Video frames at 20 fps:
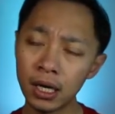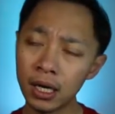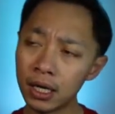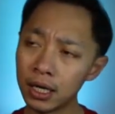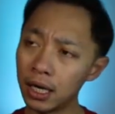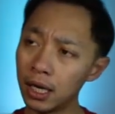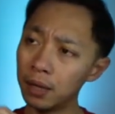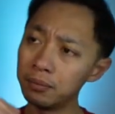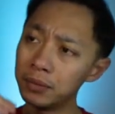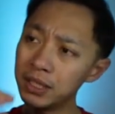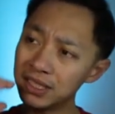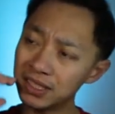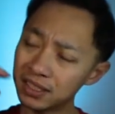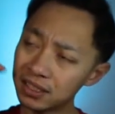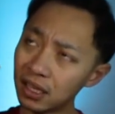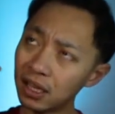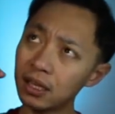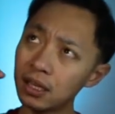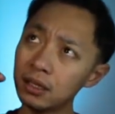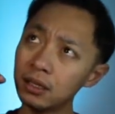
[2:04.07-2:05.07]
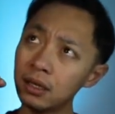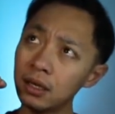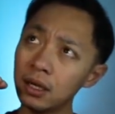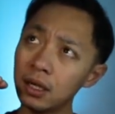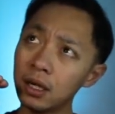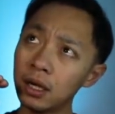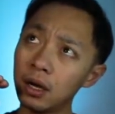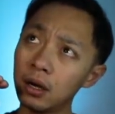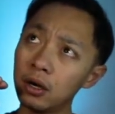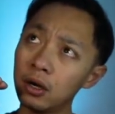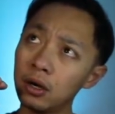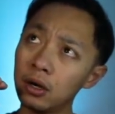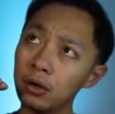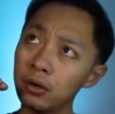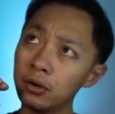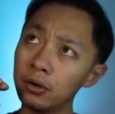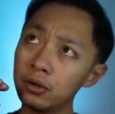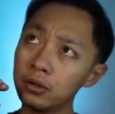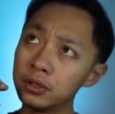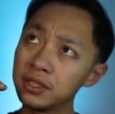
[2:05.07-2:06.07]
Um, the sun
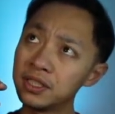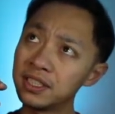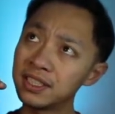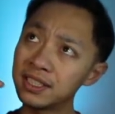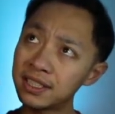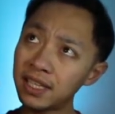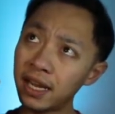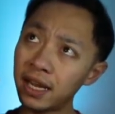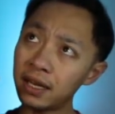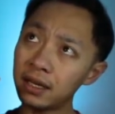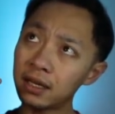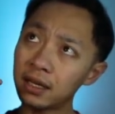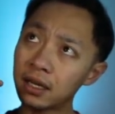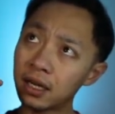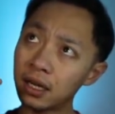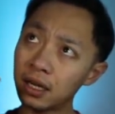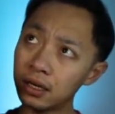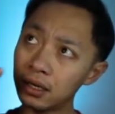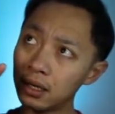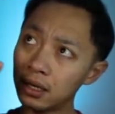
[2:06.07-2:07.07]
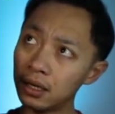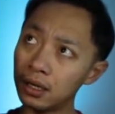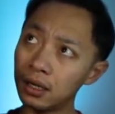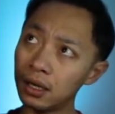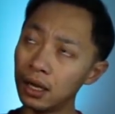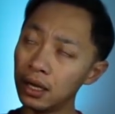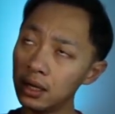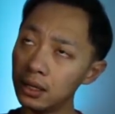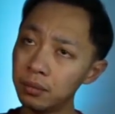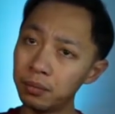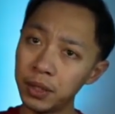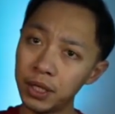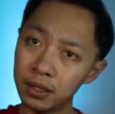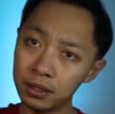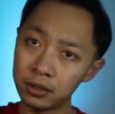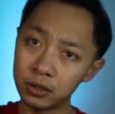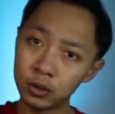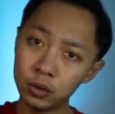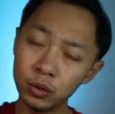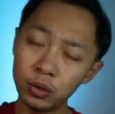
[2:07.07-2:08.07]
set kind of a little bit
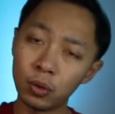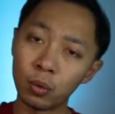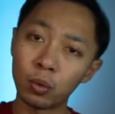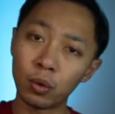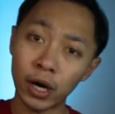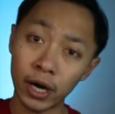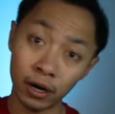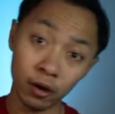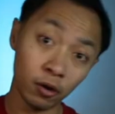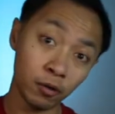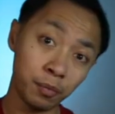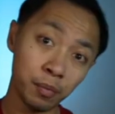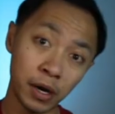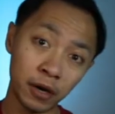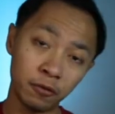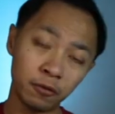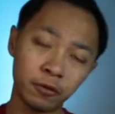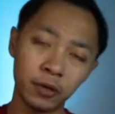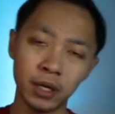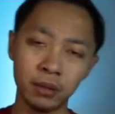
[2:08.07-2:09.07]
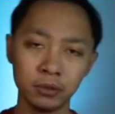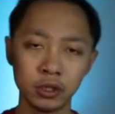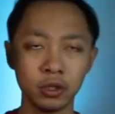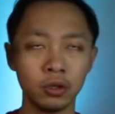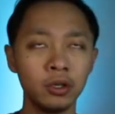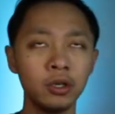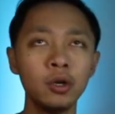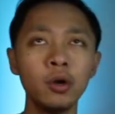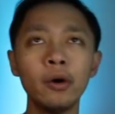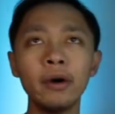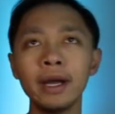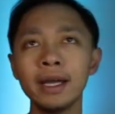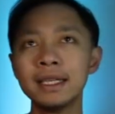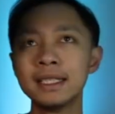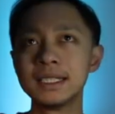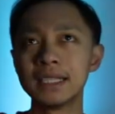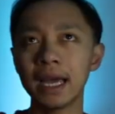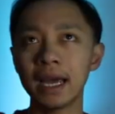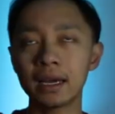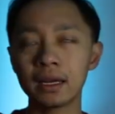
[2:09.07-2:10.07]
to the right of my frame, so not
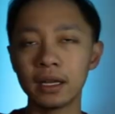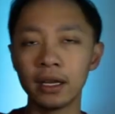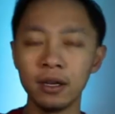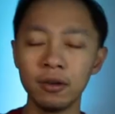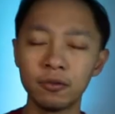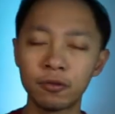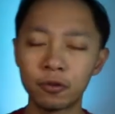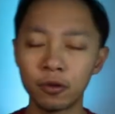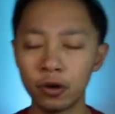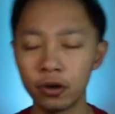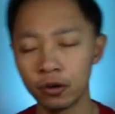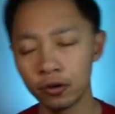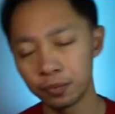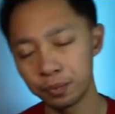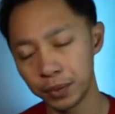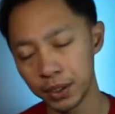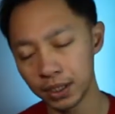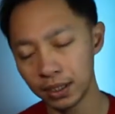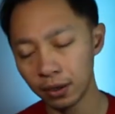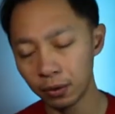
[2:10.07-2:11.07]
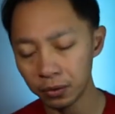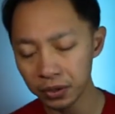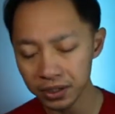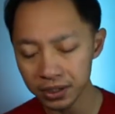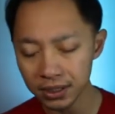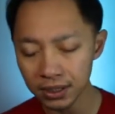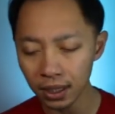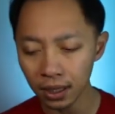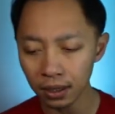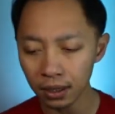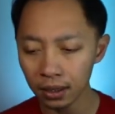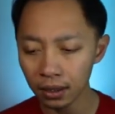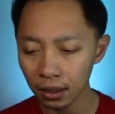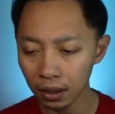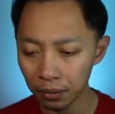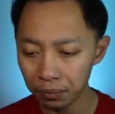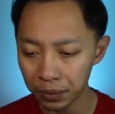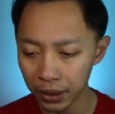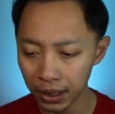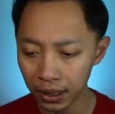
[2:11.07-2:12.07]
exactly in front of me. There is a
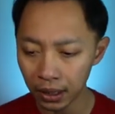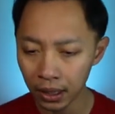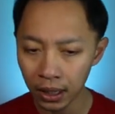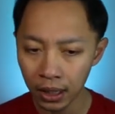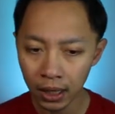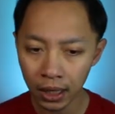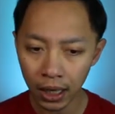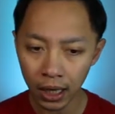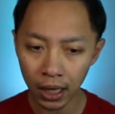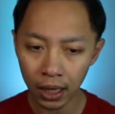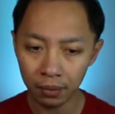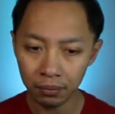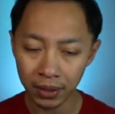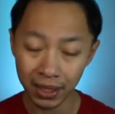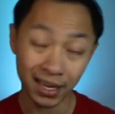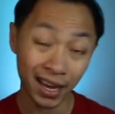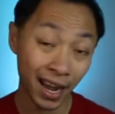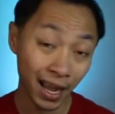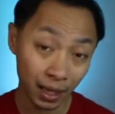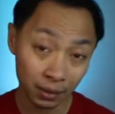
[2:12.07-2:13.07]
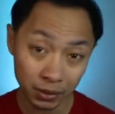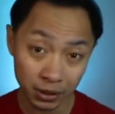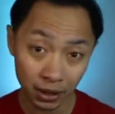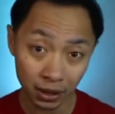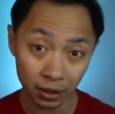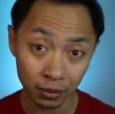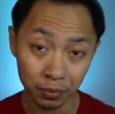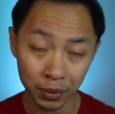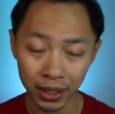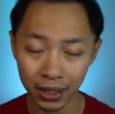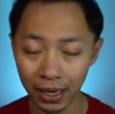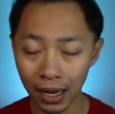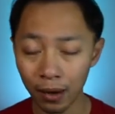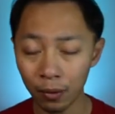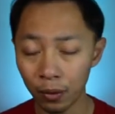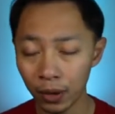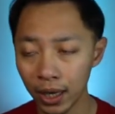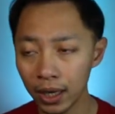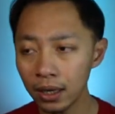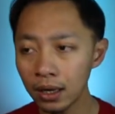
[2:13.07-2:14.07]
little bit, um, it helps a little bit that
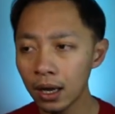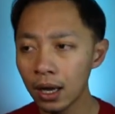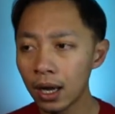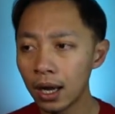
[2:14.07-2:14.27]
way.